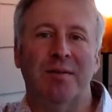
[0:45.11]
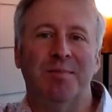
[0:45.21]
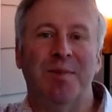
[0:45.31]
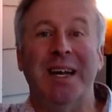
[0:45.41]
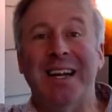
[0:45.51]

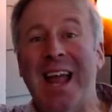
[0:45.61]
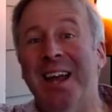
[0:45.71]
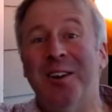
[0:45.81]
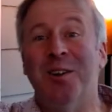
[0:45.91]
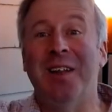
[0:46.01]
Light a
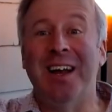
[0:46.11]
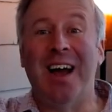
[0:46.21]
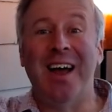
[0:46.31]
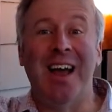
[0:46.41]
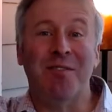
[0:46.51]
candle like I
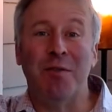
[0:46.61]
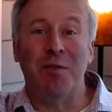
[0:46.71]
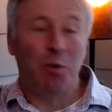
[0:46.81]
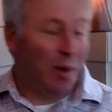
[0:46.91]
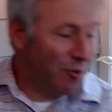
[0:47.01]
have if you
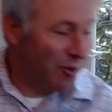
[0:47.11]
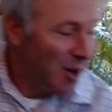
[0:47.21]
wish.